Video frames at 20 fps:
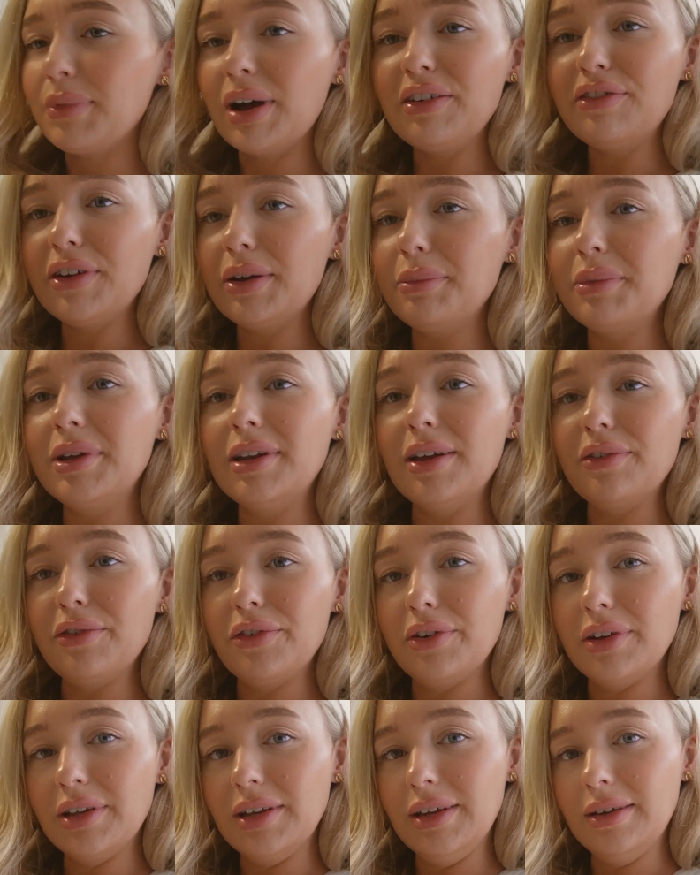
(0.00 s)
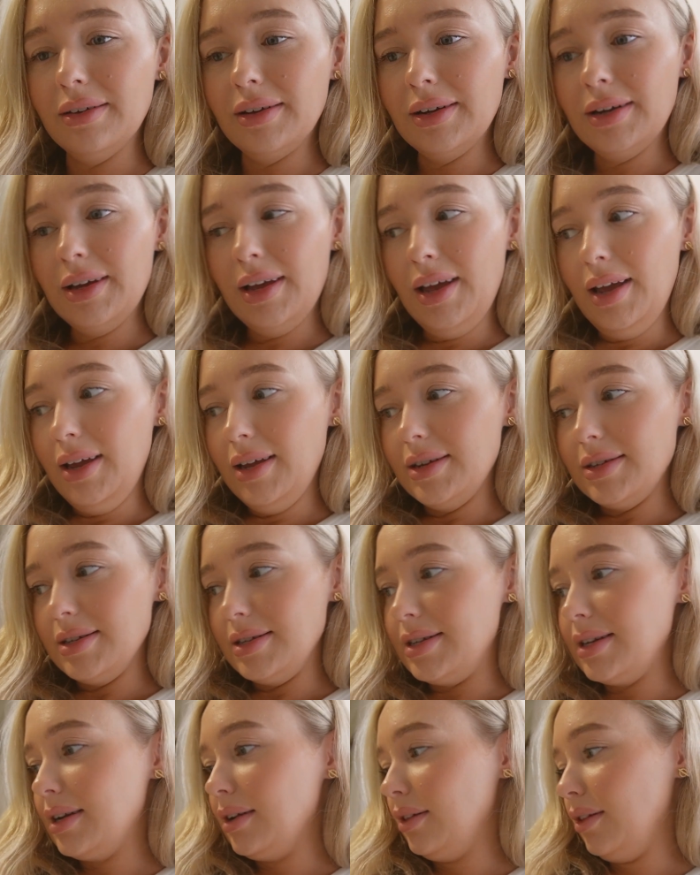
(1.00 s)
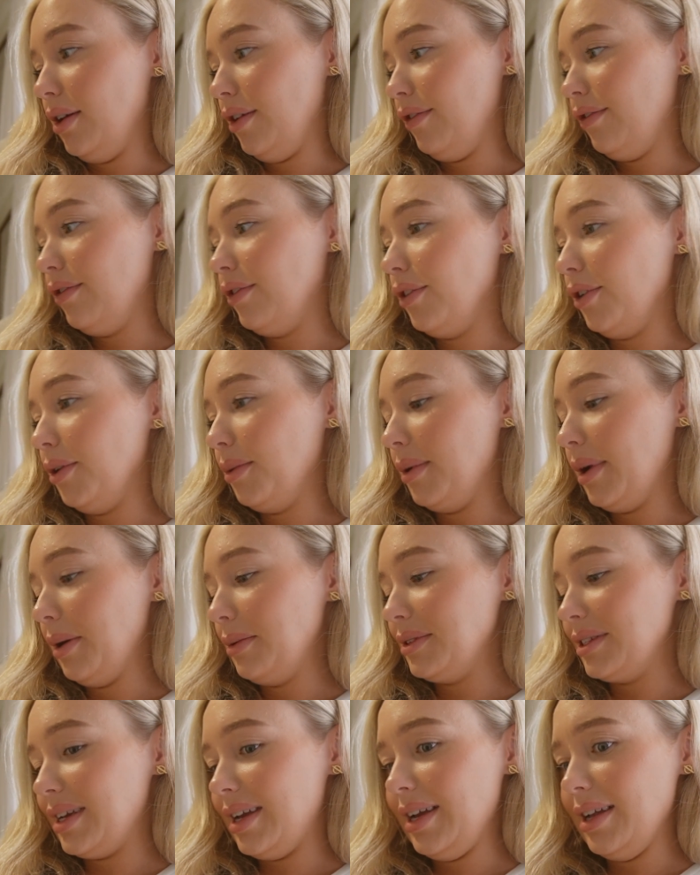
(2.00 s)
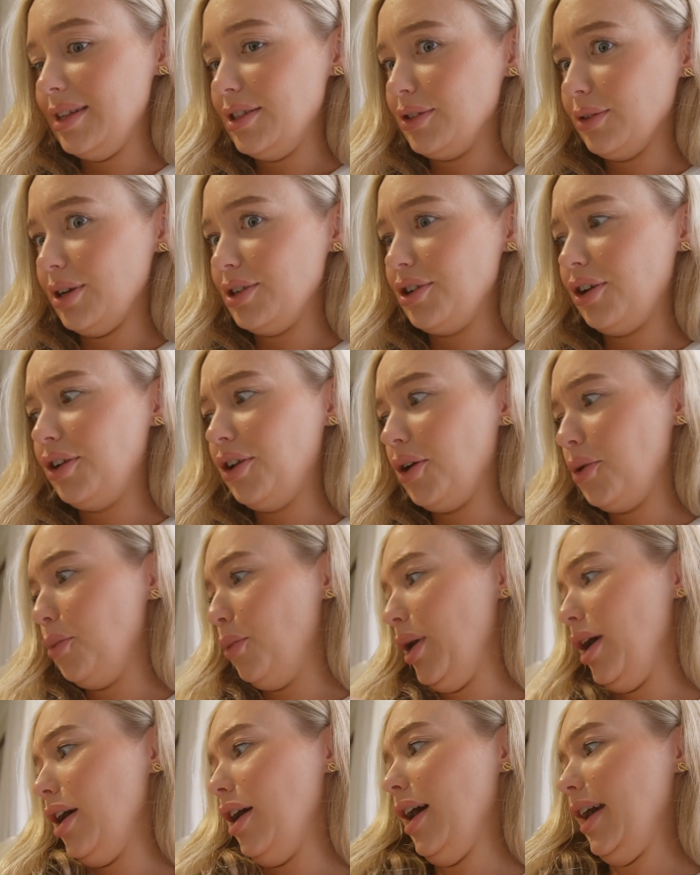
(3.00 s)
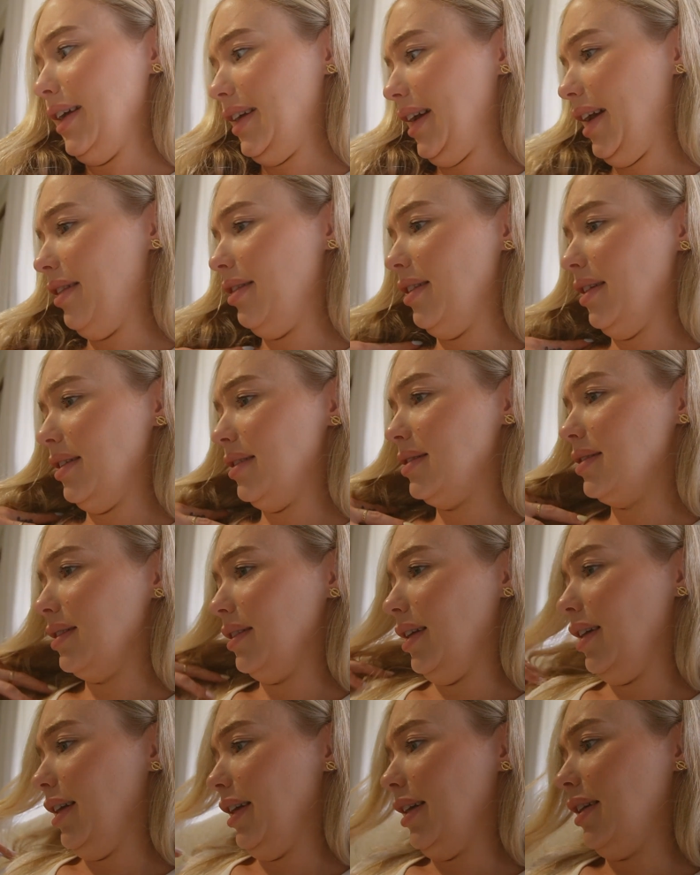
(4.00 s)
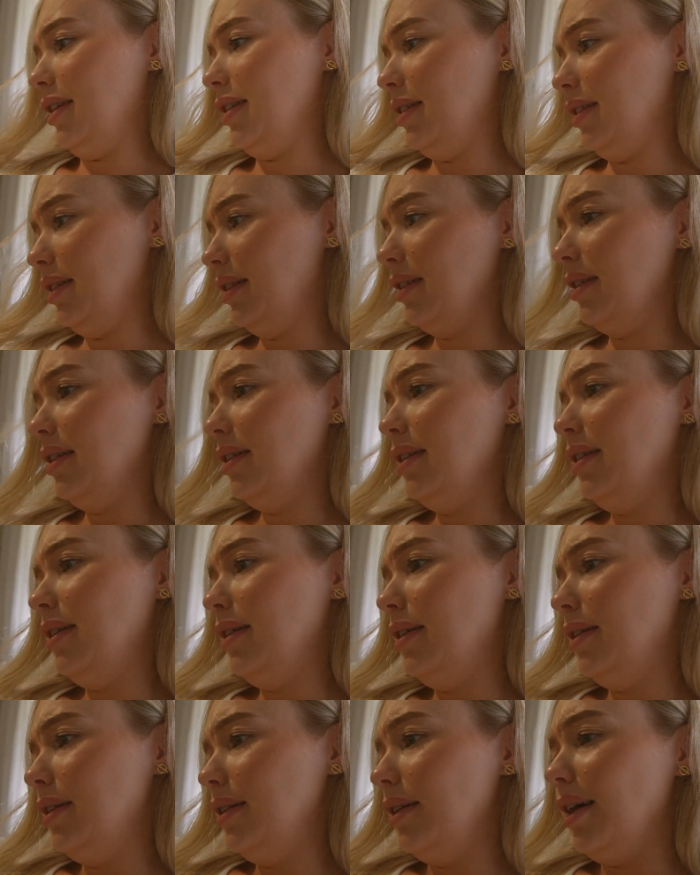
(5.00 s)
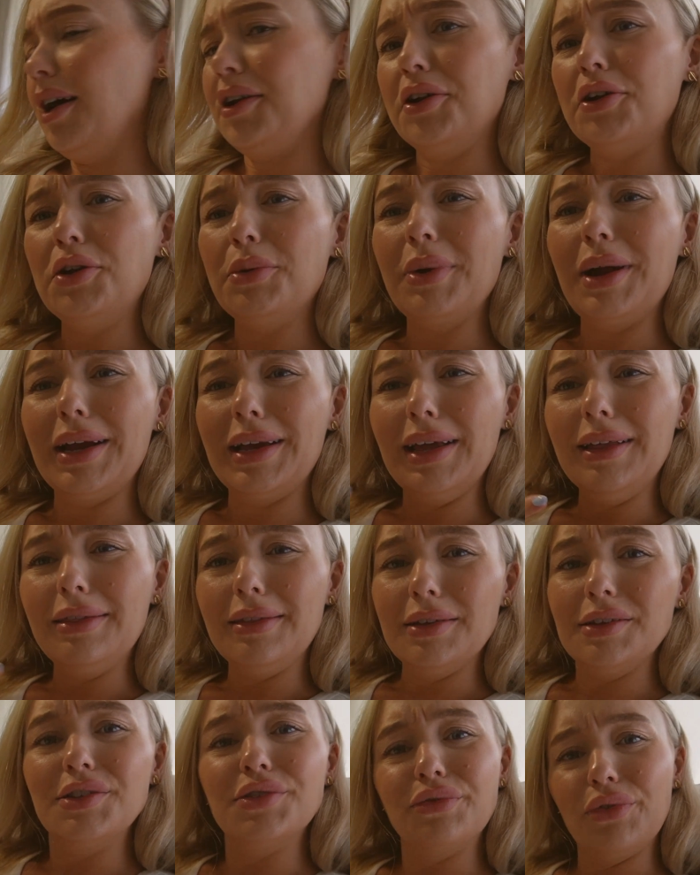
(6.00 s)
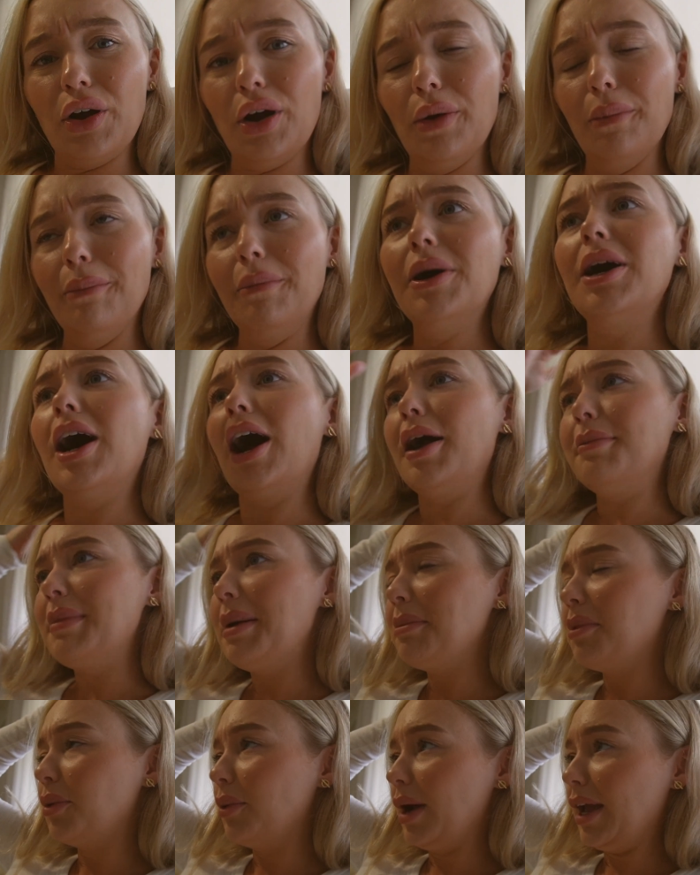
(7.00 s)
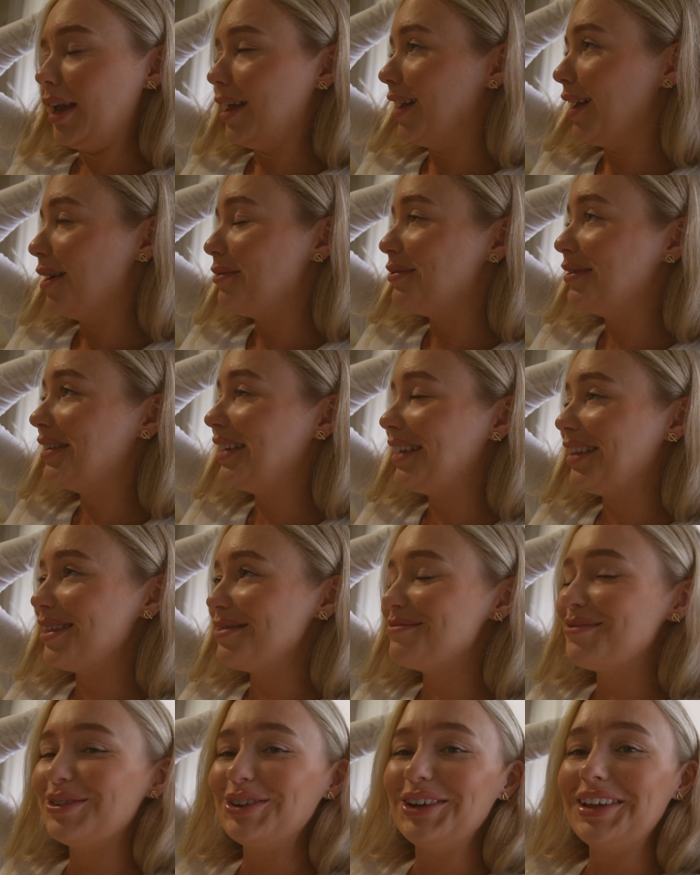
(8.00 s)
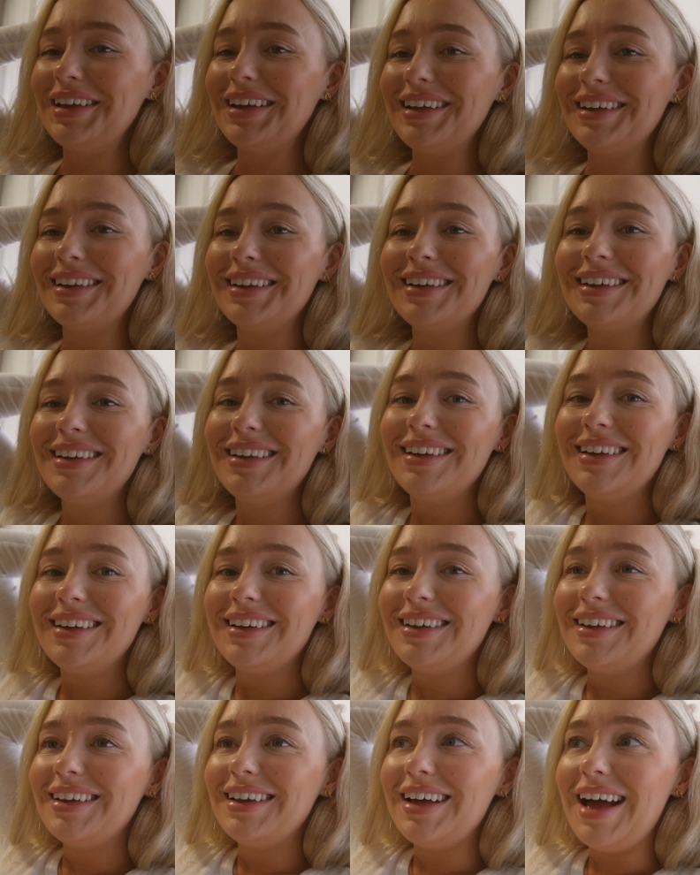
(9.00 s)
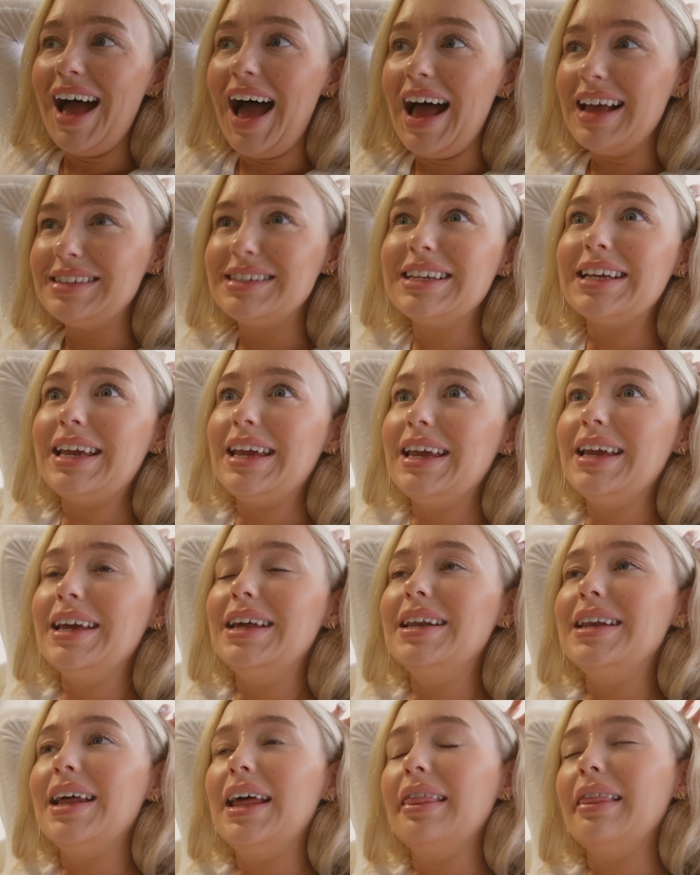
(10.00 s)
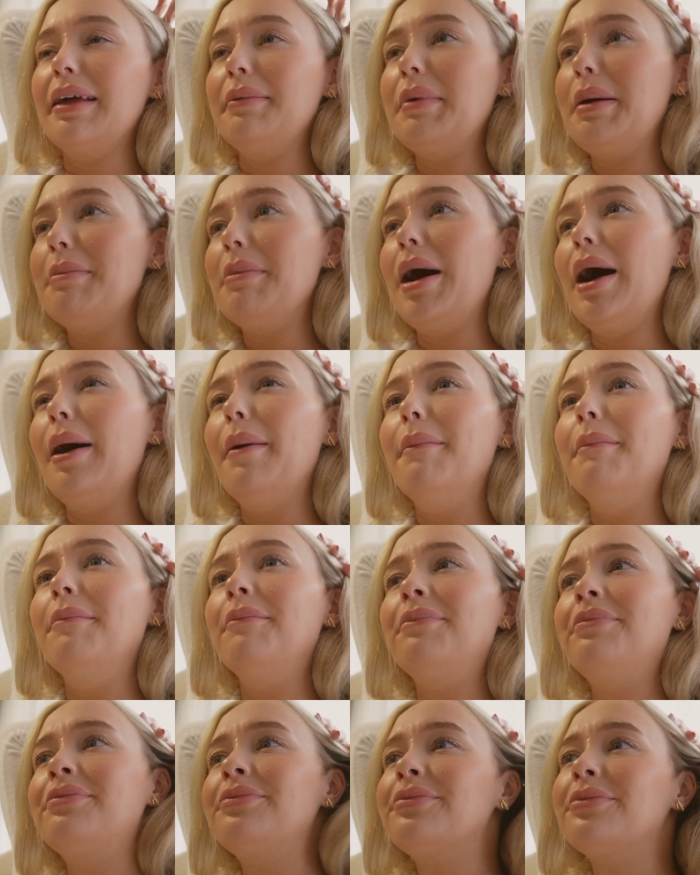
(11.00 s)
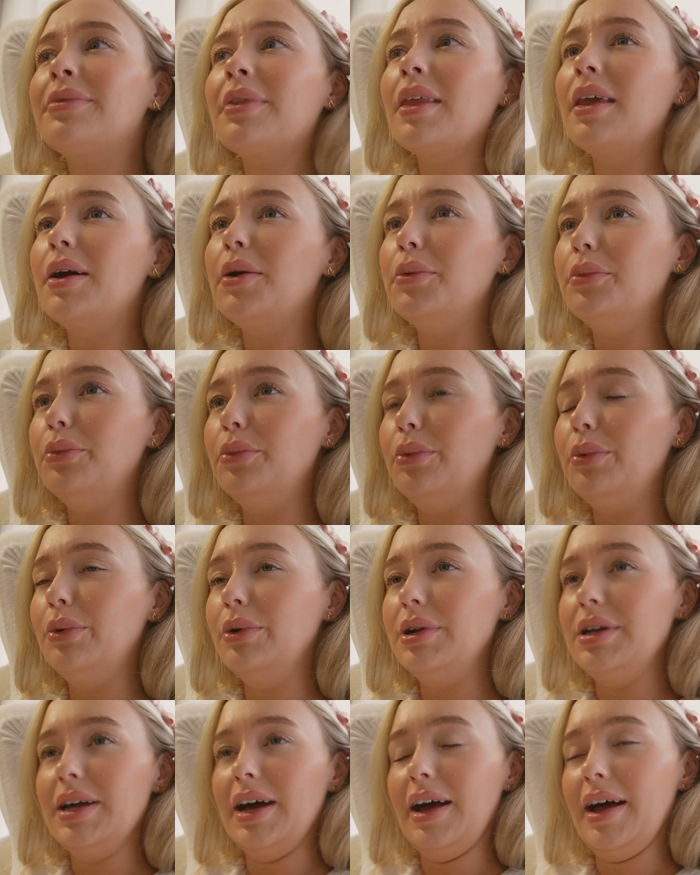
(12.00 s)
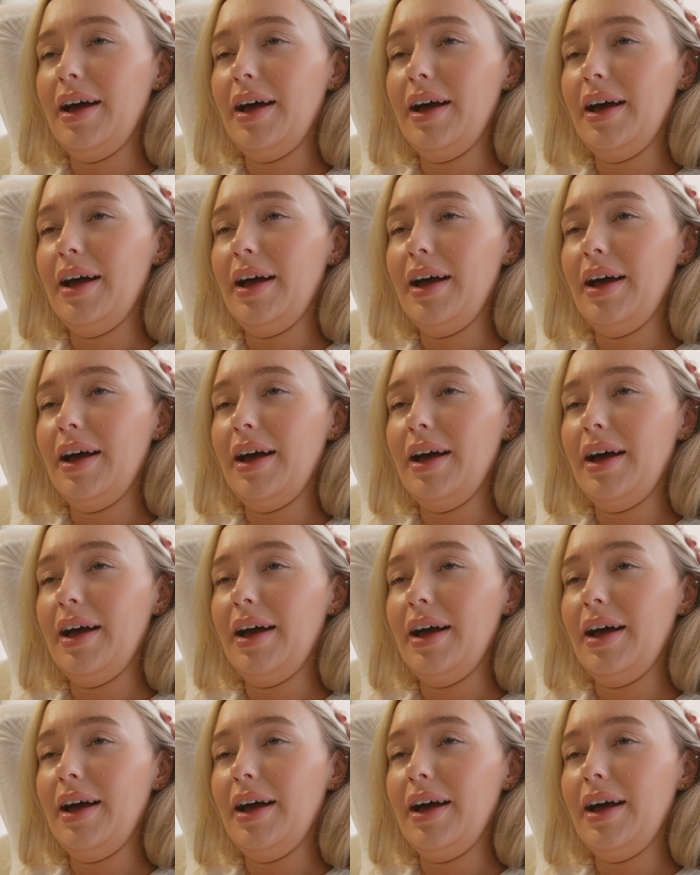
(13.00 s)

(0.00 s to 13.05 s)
family never really did a lot for it when I was a kid, so I don't know where I get this, like, I don't know where I get this from. I remember waking up in the morning as a kid and like my mum would